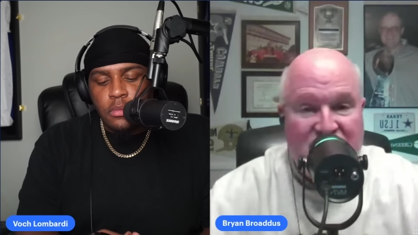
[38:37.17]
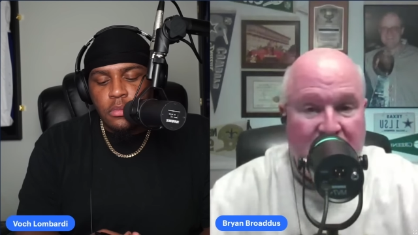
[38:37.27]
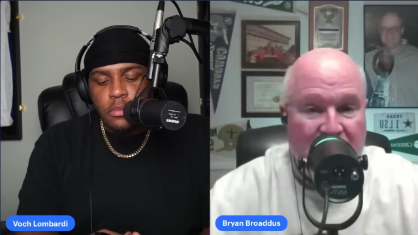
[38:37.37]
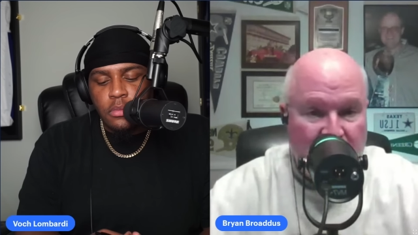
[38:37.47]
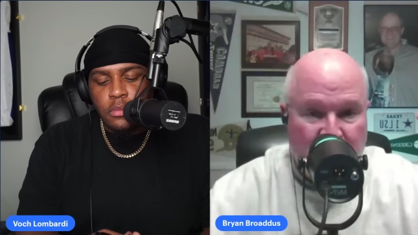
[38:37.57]

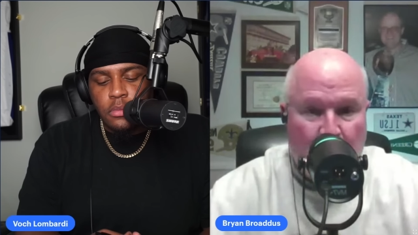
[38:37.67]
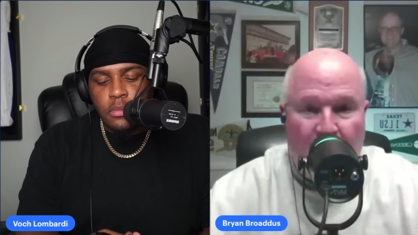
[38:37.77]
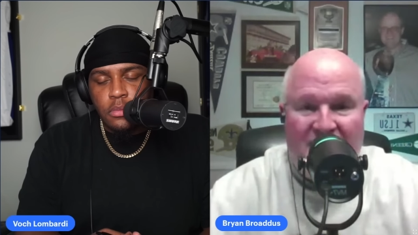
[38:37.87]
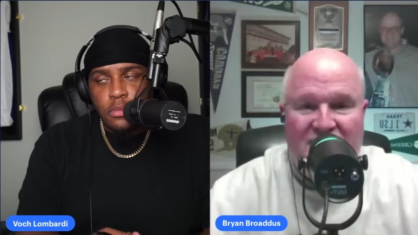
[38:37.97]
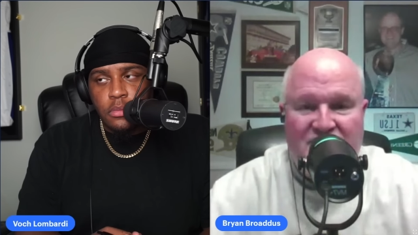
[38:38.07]
Speaker 1: some of those
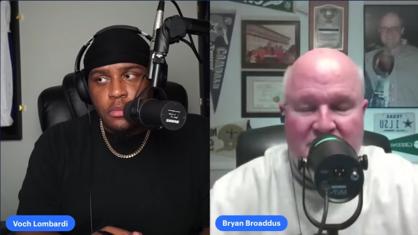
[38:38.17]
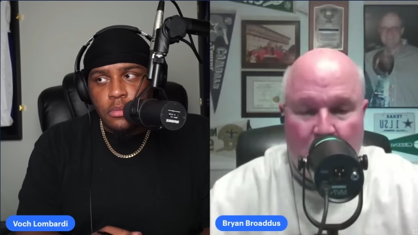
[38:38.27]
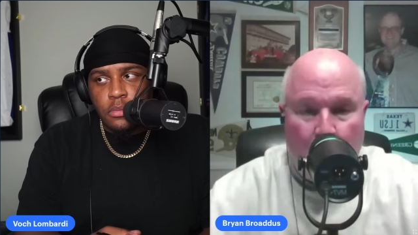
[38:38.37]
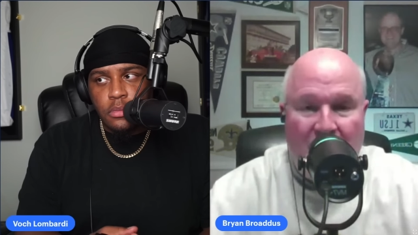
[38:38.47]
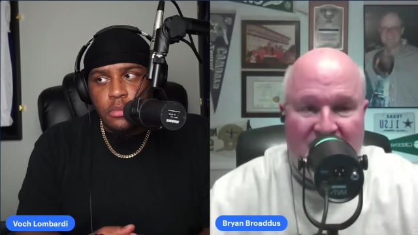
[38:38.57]
Wheat
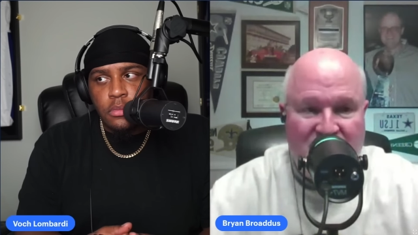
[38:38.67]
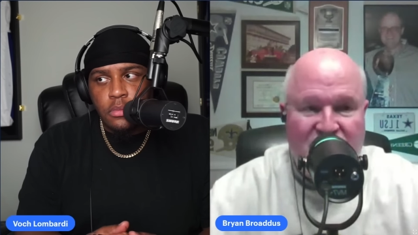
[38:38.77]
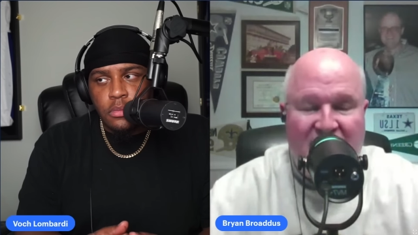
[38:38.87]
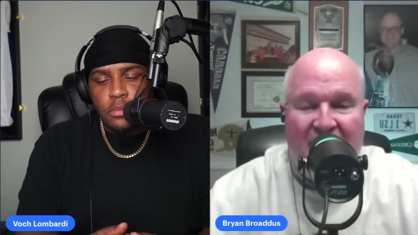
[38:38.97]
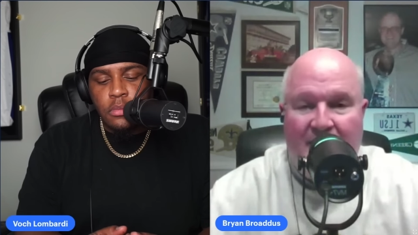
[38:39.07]

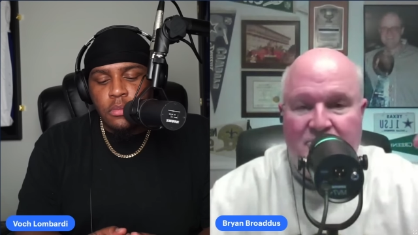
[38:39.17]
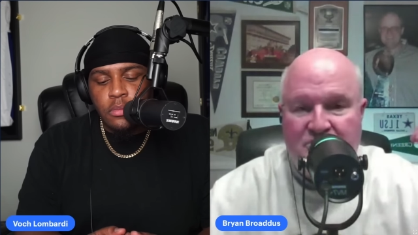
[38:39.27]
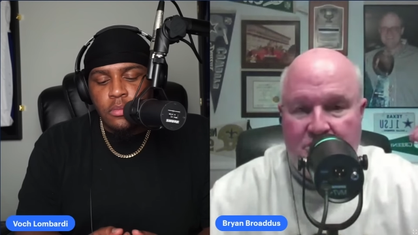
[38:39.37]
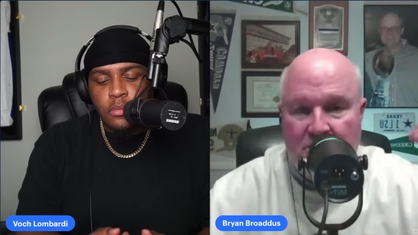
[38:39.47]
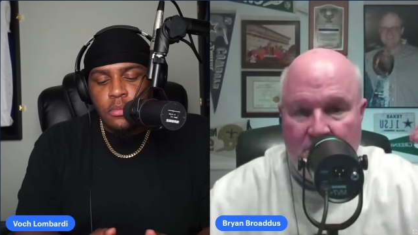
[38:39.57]
snaps.